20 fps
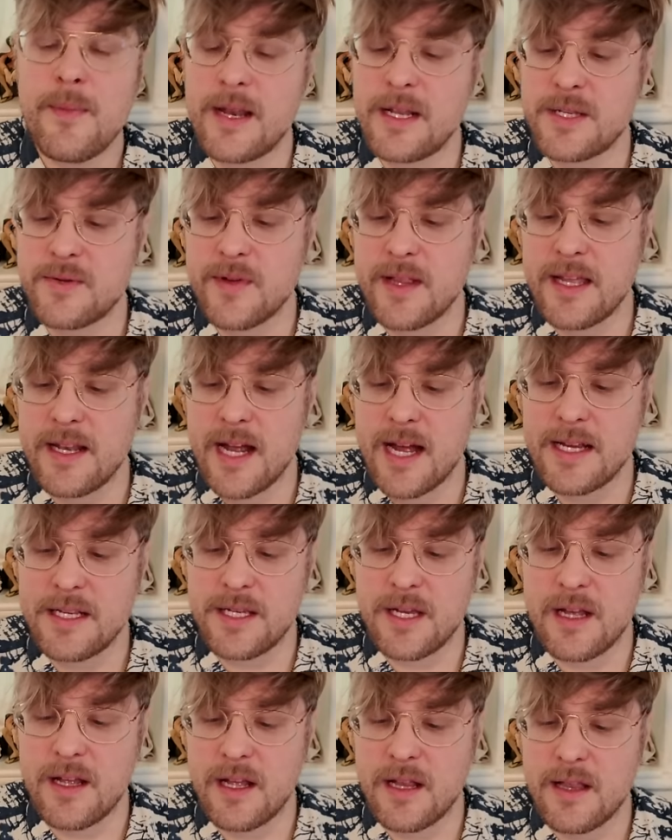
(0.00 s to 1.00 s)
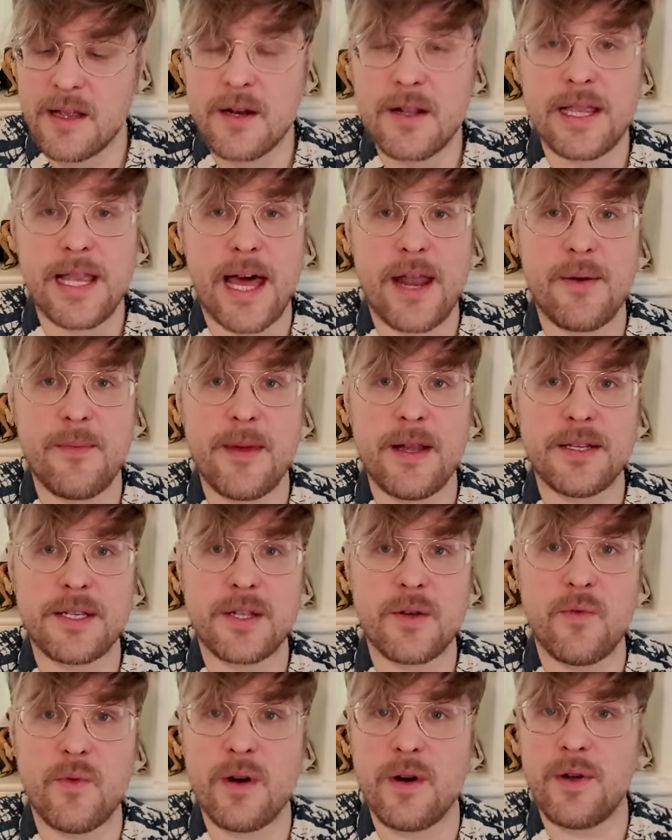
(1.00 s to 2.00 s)
but it's really nice. A little letter means
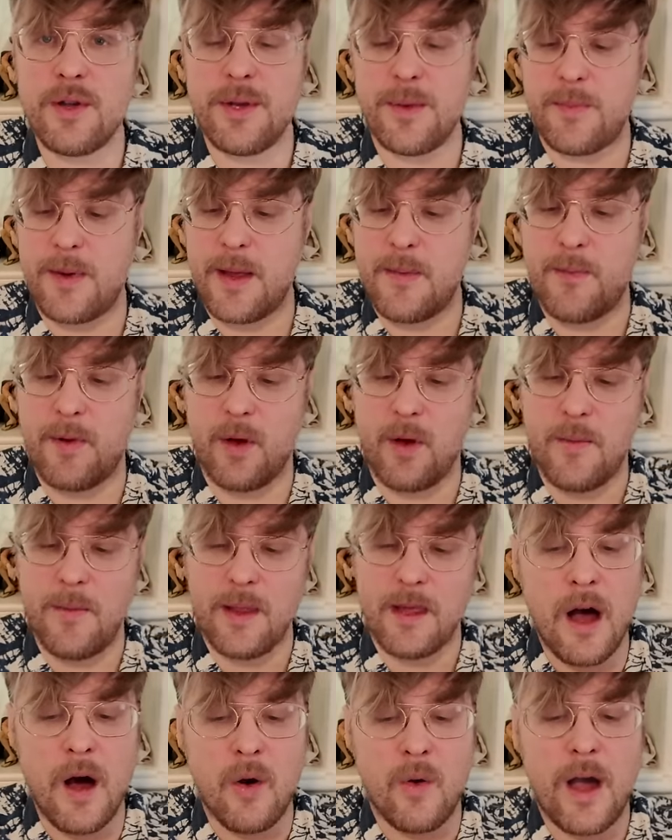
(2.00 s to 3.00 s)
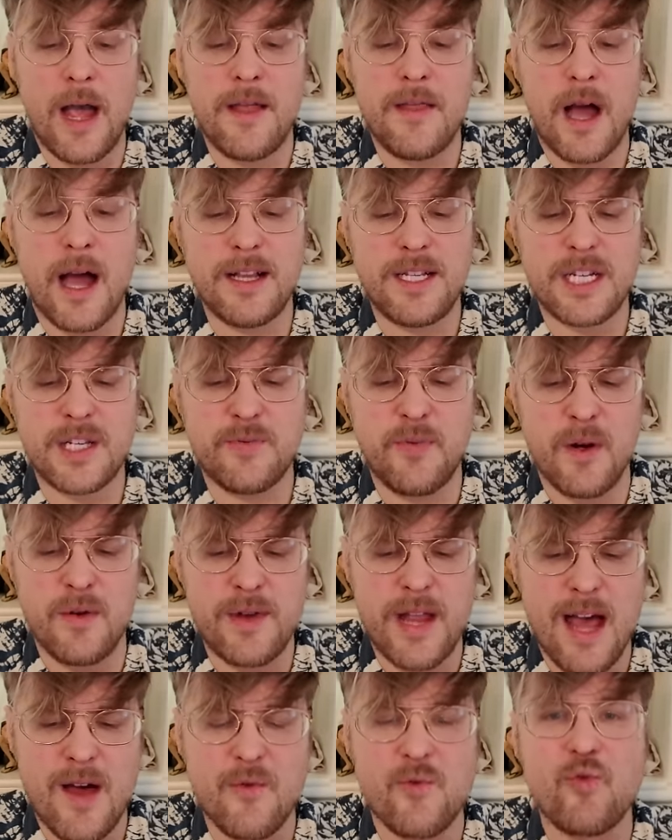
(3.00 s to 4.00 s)
the world to people. Oh, and I just wrote
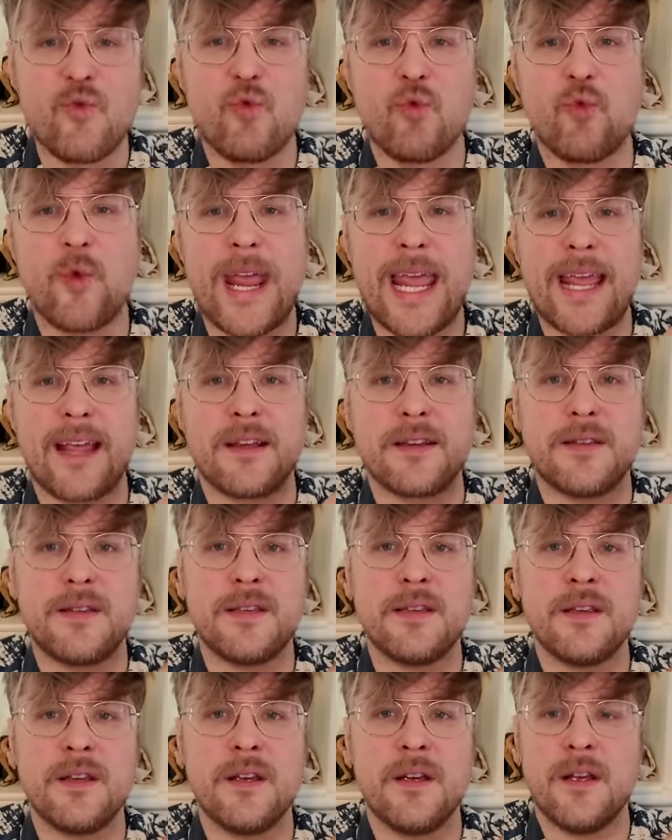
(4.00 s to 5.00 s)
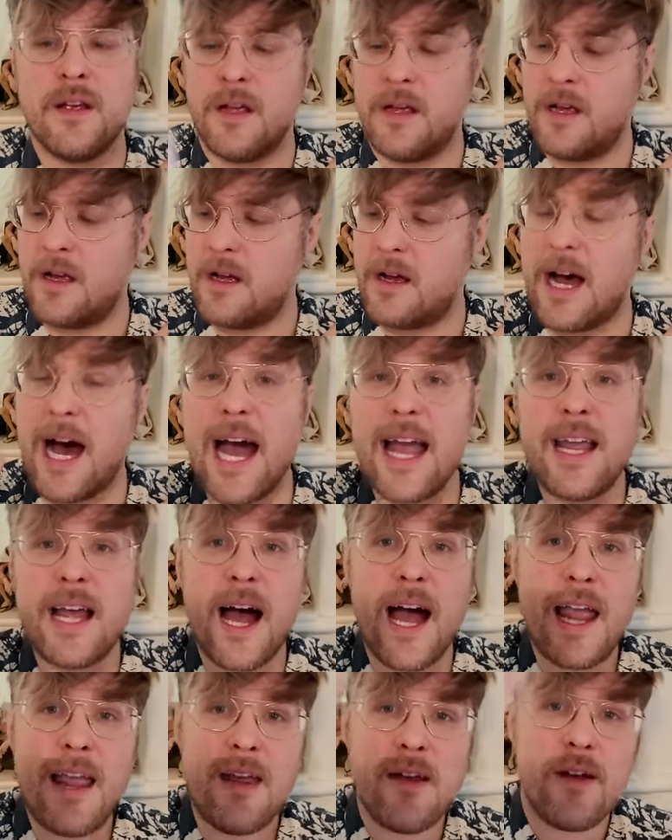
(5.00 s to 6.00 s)
down rings.
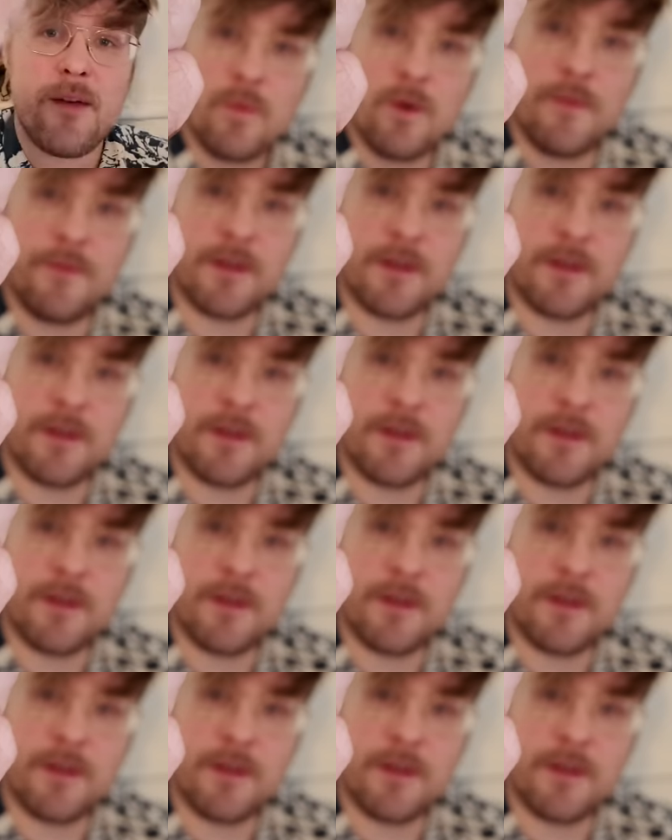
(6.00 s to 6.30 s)
Well,